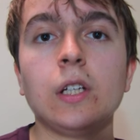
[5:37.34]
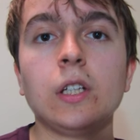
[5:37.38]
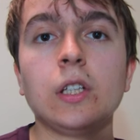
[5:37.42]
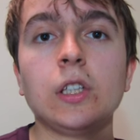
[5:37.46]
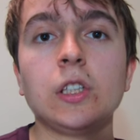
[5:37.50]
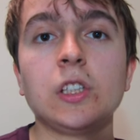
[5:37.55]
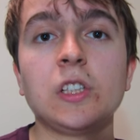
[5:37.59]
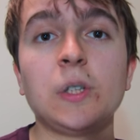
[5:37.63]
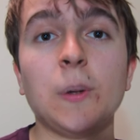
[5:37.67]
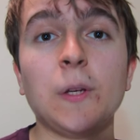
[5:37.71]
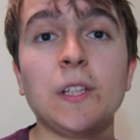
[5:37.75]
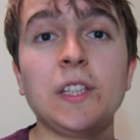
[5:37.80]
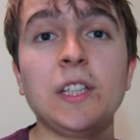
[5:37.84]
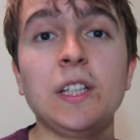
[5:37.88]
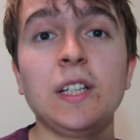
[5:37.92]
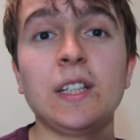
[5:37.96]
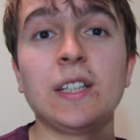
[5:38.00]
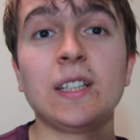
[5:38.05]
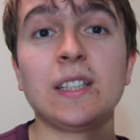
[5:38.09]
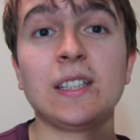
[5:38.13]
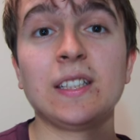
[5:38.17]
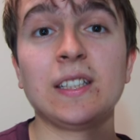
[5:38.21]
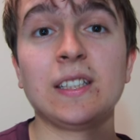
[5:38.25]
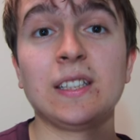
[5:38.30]
So as you
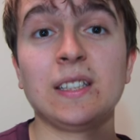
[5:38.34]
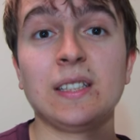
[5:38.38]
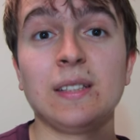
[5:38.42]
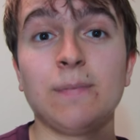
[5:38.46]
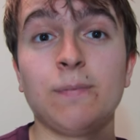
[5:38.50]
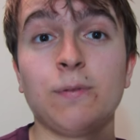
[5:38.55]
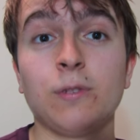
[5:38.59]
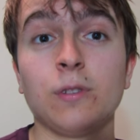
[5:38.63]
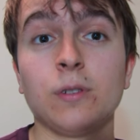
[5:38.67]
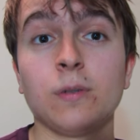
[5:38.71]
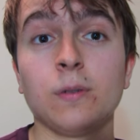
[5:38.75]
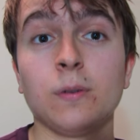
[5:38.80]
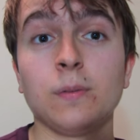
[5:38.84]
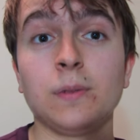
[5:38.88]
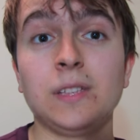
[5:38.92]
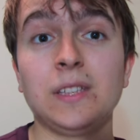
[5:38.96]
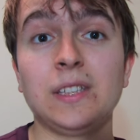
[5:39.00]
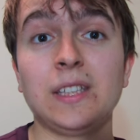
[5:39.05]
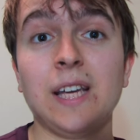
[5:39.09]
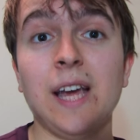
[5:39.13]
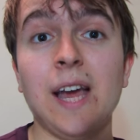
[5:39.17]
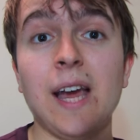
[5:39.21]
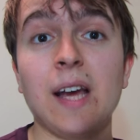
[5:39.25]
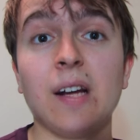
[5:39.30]
can probably
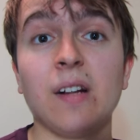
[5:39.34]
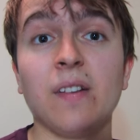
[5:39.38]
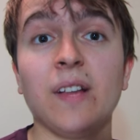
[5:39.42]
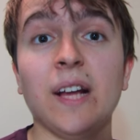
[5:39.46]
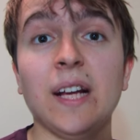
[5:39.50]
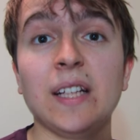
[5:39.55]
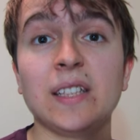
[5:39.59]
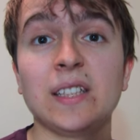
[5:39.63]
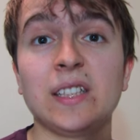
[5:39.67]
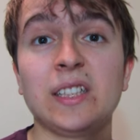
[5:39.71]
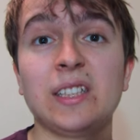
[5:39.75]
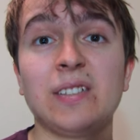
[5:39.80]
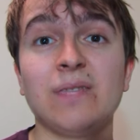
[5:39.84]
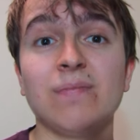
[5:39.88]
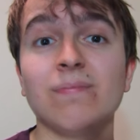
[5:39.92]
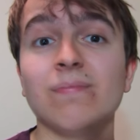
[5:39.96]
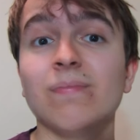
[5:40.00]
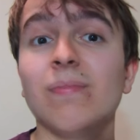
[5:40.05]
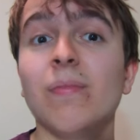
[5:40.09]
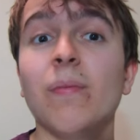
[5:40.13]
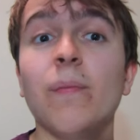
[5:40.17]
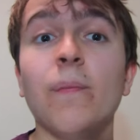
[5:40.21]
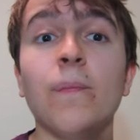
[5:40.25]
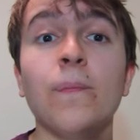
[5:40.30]
tell, that's
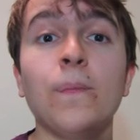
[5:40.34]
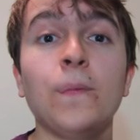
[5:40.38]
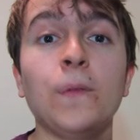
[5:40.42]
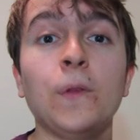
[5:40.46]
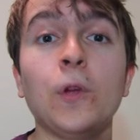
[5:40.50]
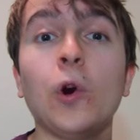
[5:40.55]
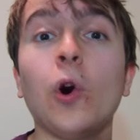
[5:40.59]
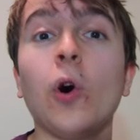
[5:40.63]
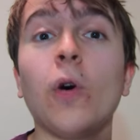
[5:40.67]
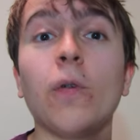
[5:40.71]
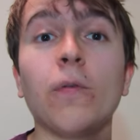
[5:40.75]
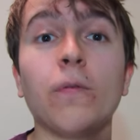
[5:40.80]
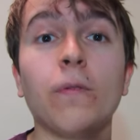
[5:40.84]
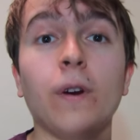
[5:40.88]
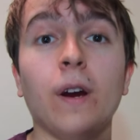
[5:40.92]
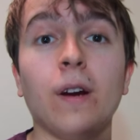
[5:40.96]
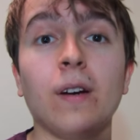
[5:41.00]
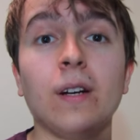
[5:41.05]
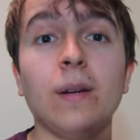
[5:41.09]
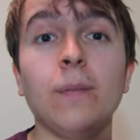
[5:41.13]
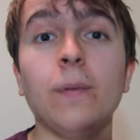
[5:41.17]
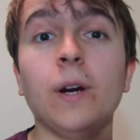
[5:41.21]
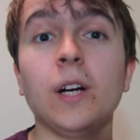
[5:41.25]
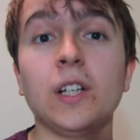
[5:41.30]
not
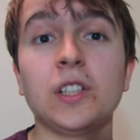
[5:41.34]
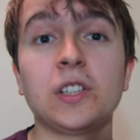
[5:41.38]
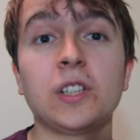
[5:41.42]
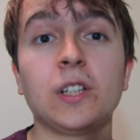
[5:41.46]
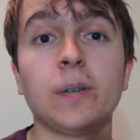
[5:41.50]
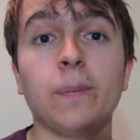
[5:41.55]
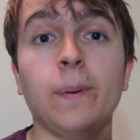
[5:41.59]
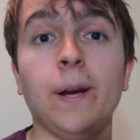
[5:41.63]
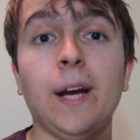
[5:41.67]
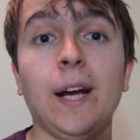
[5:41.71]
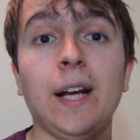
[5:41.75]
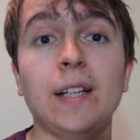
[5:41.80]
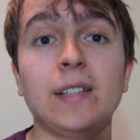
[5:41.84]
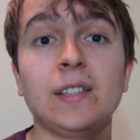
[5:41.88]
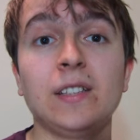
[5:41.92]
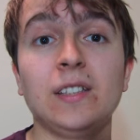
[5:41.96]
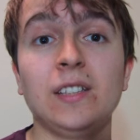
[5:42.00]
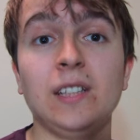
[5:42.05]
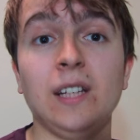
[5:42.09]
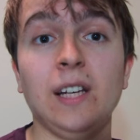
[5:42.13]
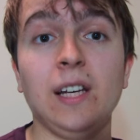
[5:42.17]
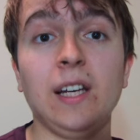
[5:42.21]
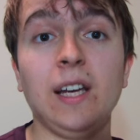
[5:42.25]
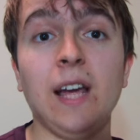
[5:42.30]
very much
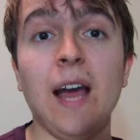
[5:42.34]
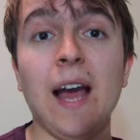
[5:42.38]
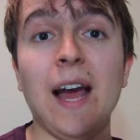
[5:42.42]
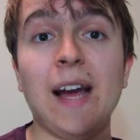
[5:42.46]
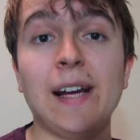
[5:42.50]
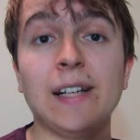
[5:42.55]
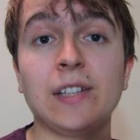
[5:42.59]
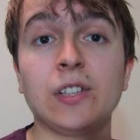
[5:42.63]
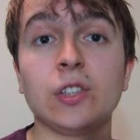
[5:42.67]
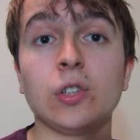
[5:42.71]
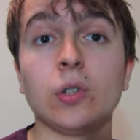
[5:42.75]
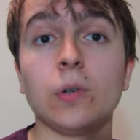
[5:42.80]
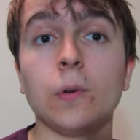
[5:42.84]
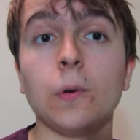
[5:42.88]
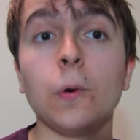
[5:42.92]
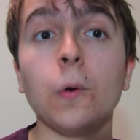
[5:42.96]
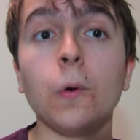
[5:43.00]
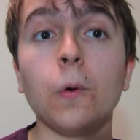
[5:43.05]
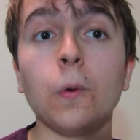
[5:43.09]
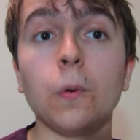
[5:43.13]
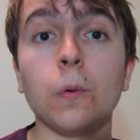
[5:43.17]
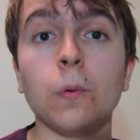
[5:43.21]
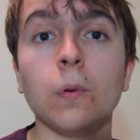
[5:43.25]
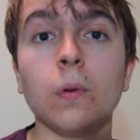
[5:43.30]
capacity at
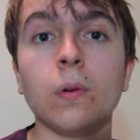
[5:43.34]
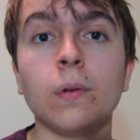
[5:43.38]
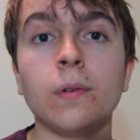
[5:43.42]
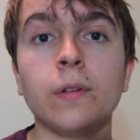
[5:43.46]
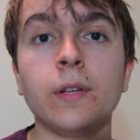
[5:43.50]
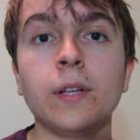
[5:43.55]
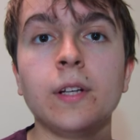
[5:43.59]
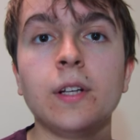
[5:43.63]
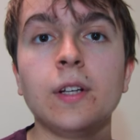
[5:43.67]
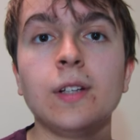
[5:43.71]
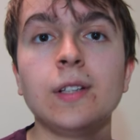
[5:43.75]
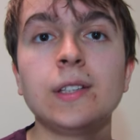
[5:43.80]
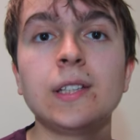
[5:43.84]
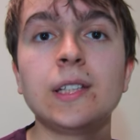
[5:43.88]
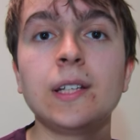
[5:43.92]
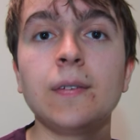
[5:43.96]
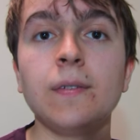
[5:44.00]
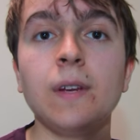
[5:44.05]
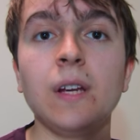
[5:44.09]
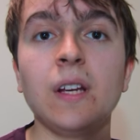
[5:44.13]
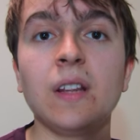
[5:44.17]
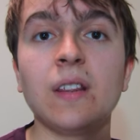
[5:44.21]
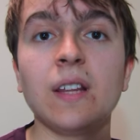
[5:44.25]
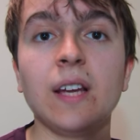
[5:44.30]
all. So
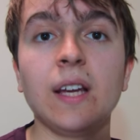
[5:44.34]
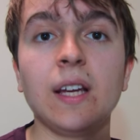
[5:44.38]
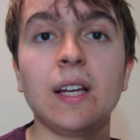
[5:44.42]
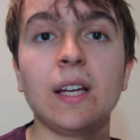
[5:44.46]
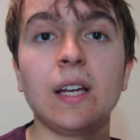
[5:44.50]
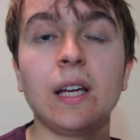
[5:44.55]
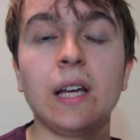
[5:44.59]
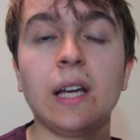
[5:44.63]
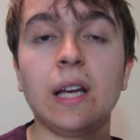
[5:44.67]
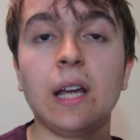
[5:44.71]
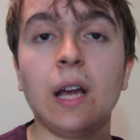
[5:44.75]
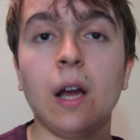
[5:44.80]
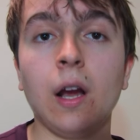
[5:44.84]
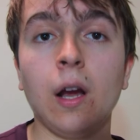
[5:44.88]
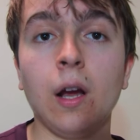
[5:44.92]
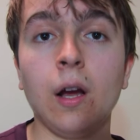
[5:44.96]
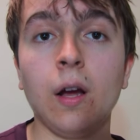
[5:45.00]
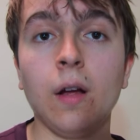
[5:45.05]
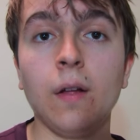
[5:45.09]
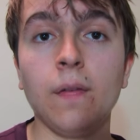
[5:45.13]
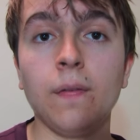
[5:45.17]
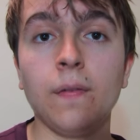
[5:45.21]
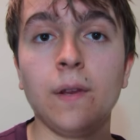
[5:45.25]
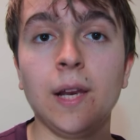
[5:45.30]
if you think
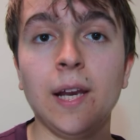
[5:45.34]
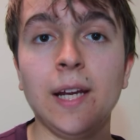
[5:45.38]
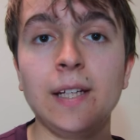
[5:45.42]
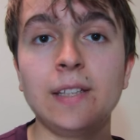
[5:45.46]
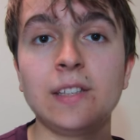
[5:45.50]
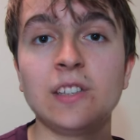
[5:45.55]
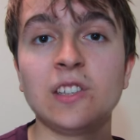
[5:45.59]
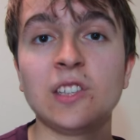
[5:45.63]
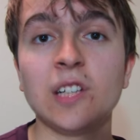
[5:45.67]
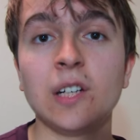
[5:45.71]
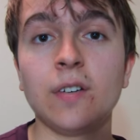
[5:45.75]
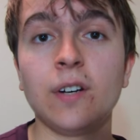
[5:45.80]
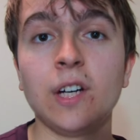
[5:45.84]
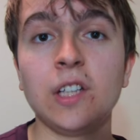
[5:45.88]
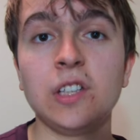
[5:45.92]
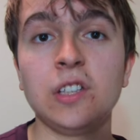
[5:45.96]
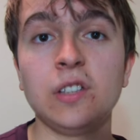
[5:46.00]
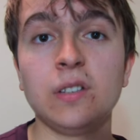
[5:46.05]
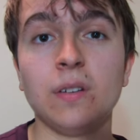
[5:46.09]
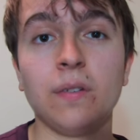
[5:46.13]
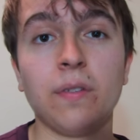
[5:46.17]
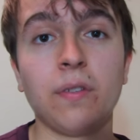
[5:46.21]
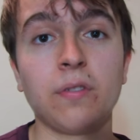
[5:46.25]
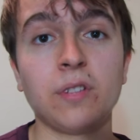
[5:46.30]
the latest
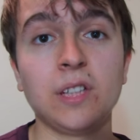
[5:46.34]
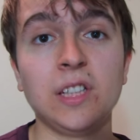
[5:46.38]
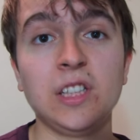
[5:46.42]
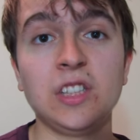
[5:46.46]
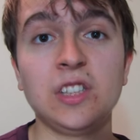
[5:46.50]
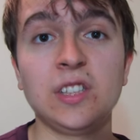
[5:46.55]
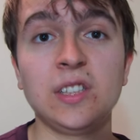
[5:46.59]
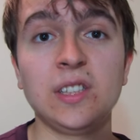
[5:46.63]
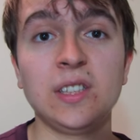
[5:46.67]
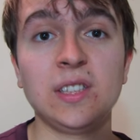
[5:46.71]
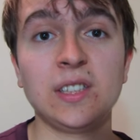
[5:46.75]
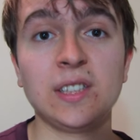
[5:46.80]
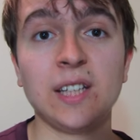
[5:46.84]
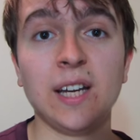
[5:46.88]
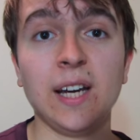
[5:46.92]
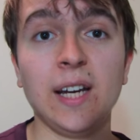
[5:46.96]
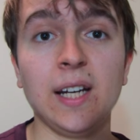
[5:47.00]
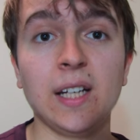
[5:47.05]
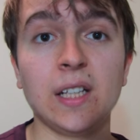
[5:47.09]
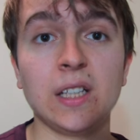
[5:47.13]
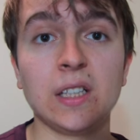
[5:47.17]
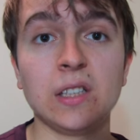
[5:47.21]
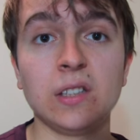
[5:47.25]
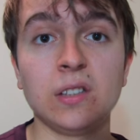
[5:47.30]
generation of 3G
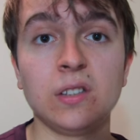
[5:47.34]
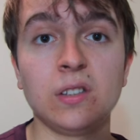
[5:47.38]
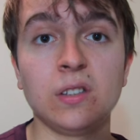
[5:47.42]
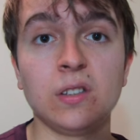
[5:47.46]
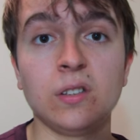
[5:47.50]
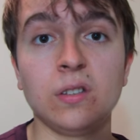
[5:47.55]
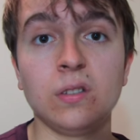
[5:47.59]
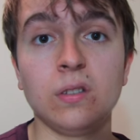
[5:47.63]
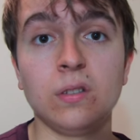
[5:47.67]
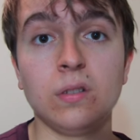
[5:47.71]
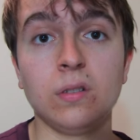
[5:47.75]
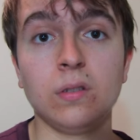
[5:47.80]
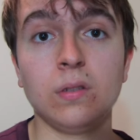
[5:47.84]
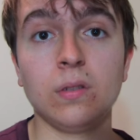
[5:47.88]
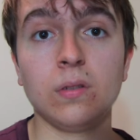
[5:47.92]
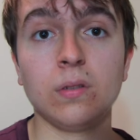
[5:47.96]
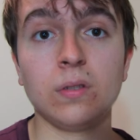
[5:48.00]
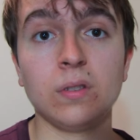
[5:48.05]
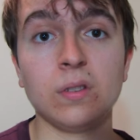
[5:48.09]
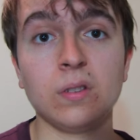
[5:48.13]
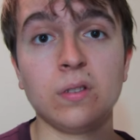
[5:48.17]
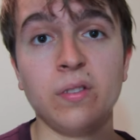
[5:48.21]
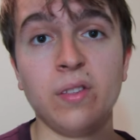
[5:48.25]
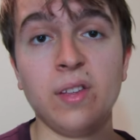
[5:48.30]
tech can do,
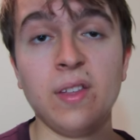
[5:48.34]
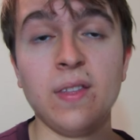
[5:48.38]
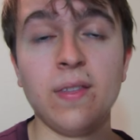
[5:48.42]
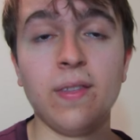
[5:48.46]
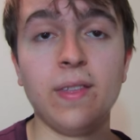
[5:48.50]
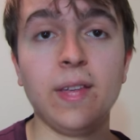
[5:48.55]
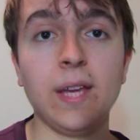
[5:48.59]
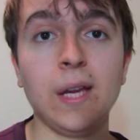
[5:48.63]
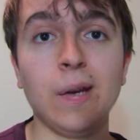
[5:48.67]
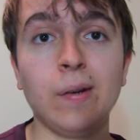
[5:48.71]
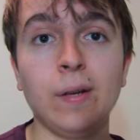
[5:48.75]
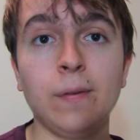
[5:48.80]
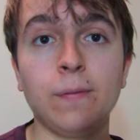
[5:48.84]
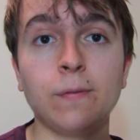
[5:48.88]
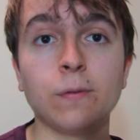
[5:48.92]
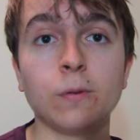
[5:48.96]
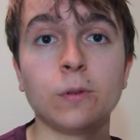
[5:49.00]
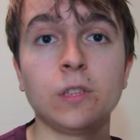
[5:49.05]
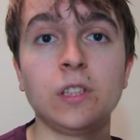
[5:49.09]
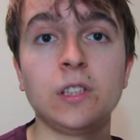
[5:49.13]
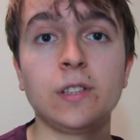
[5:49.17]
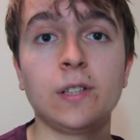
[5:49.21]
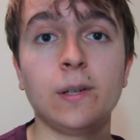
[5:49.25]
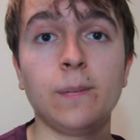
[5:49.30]
in theory,
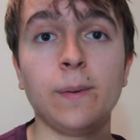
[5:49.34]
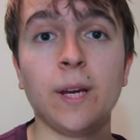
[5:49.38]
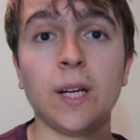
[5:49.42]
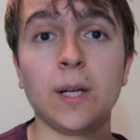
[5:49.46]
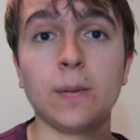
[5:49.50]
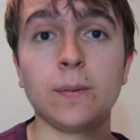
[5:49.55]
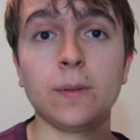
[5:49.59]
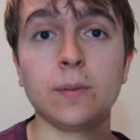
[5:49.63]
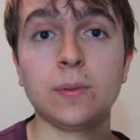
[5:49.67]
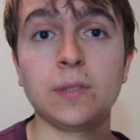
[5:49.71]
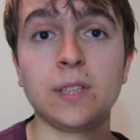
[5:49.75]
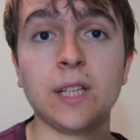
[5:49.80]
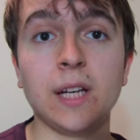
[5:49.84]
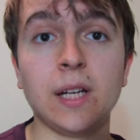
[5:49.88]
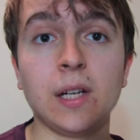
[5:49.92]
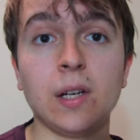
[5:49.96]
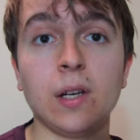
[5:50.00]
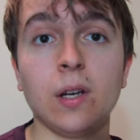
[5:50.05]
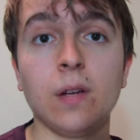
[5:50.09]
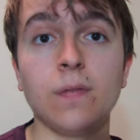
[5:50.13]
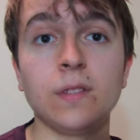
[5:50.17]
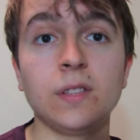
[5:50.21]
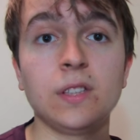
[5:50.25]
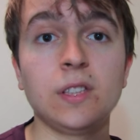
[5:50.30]
42 megabit per
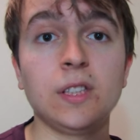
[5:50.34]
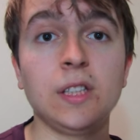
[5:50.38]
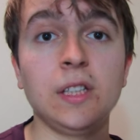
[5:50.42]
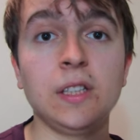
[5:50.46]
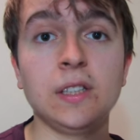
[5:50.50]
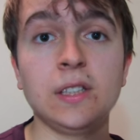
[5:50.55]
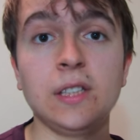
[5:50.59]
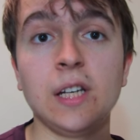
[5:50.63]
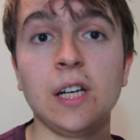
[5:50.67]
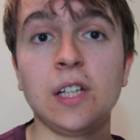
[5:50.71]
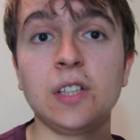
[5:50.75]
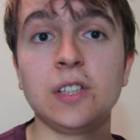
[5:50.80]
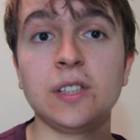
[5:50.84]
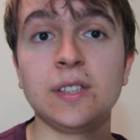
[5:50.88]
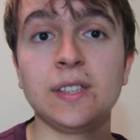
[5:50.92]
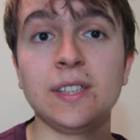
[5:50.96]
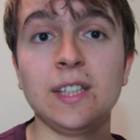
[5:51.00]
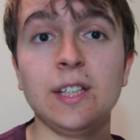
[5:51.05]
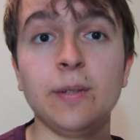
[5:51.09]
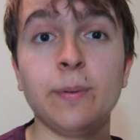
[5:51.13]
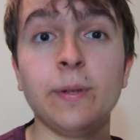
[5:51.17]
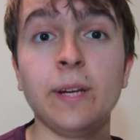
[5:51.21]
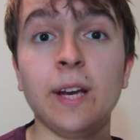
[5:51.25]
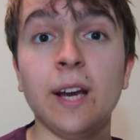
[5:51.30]
second over DCH's
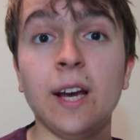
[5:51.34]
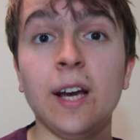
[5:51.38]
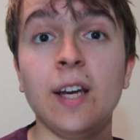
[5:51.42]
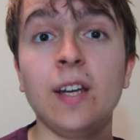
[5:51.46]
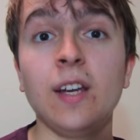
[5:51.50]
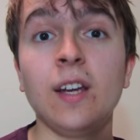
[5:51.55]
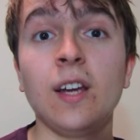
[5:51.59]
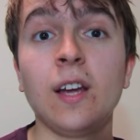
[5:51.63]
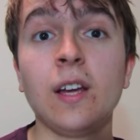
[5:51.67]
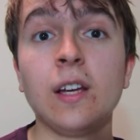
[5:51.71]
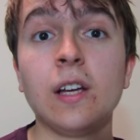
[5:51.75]
DPA,